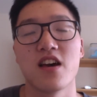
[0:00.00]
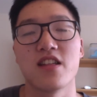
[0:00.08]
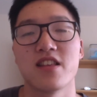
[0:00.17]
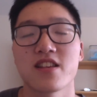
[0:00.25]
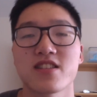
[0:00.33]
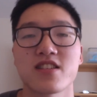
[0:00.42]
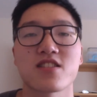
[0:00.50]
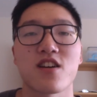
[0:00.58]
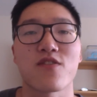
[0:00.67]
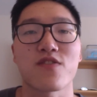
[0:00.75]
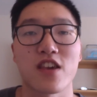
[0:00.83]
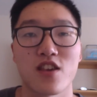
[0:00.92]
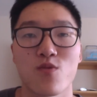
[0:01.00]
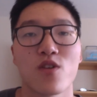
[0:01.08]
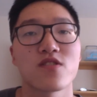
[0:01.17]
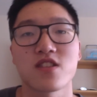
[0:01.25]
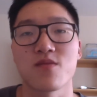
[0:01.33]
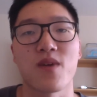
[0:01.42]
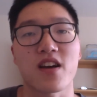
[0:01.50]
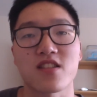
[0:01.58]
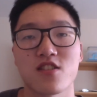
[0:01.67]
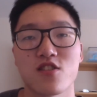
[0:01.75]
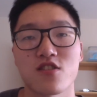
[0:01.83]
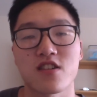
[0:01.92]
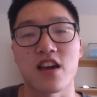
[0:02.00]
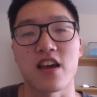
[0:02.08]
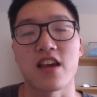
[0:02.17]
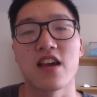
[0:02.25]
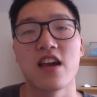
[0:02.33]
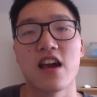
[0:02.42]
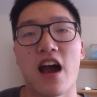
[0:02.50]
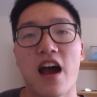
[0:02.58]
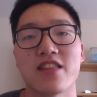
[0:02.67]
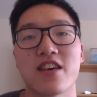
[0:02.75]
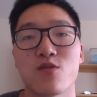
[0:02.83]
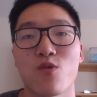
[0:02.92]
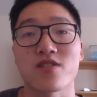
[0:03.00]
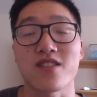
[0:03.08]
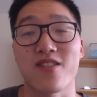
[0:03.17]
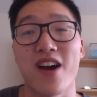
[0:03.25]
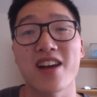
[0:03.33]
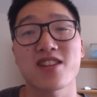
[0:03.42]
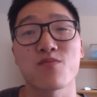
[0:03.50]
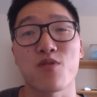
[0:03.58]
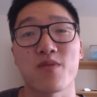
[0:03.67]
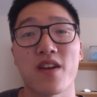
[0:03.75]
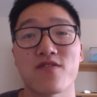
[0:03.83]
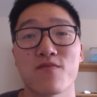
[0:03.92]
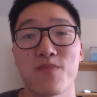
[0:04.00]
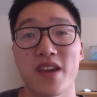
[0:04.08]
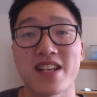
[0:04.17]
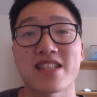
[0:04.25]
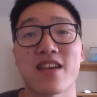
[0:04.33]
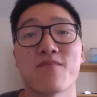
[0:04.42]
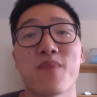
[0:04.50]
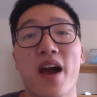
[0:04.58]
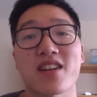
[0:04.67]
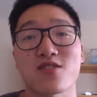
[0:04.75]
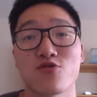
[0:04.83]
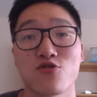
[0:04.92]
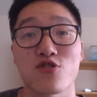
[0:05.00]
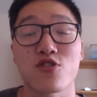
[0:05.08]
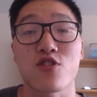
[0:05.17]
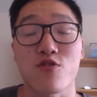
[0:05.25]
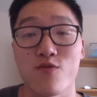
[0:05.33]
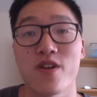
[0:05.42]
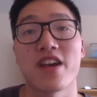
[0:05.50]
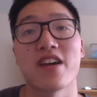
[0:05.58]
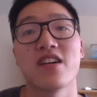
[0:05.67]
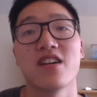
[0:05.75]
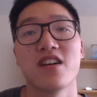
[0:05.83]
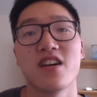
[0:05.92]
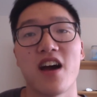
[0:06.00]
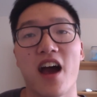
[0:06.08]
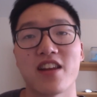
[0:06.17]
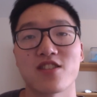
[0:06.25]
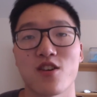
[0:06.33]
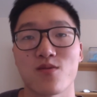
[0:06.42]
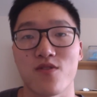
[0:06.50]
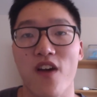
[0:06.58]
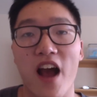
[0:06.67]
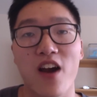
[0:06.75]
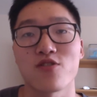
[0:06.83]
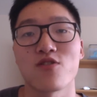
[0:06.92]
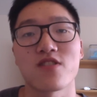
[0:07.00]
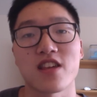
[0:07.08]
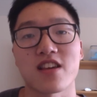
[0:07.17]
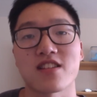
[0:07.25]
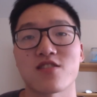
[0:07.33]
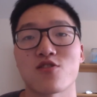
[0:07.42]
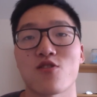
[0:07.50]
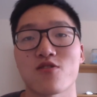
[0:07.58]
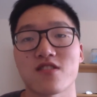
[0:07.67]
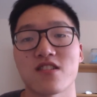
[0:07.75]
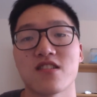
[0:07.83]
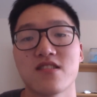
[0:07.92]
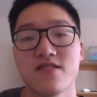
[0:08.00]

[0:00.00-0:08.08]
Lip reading: this is the stuff that you won't see back in the UK, and they're the ones that will actually probably have the biggest impact on your career and in terms of how you think as a doctor.